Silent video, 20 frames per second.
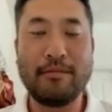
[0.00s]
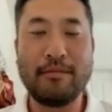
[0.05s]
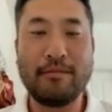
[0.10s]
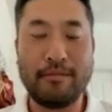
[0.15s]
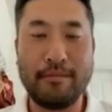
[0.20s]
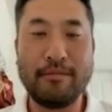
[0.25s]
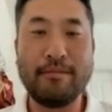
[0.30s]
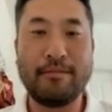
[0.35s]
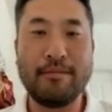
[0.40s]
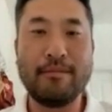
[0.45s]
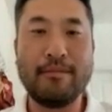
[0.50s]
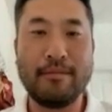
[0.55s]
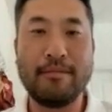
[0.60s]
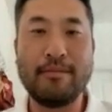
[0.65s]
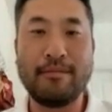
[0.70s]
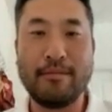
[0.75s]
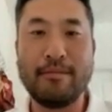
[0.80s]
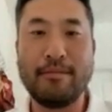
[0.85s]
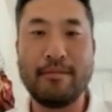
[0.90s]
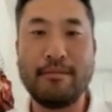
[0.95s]

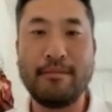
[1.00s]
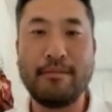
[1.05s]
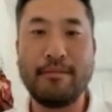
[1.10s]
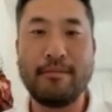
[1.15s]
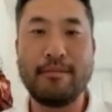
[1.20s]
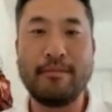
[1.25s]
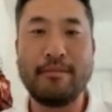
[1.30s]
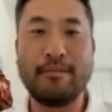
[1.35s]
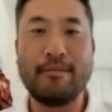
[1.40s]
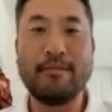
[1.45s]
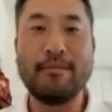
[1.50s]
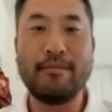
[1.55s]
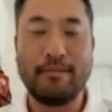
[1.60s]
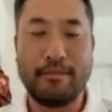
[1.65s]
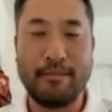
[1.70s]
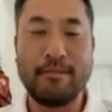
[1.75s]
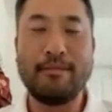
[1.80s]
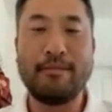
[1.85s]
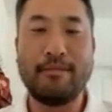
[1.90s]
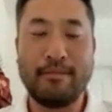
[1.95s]

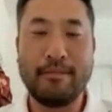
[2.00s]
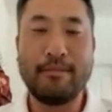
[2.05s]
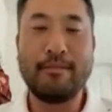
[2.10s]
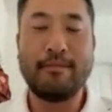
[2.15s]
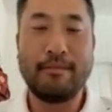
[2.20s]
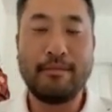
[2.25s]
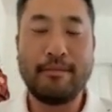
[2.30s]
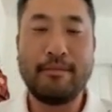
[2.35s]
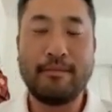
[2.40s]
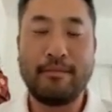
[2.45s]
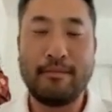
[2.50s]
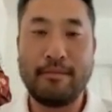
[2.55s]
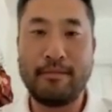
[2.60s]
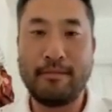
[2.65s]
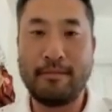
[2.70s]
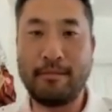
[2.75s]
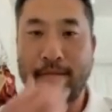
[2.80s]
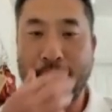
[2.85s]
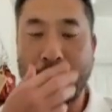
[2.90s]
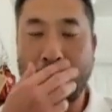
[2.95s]

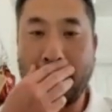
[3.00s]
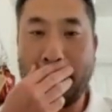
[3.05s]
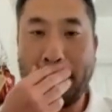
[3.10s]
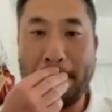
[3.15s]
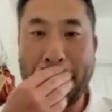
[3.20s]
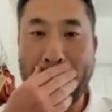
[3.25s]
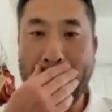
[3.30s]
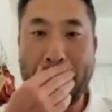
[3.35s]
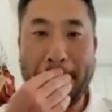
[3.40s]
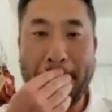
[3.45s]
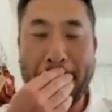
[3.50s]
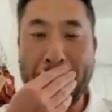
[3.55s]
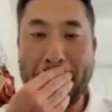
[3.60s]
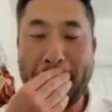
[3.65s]
(not speaking)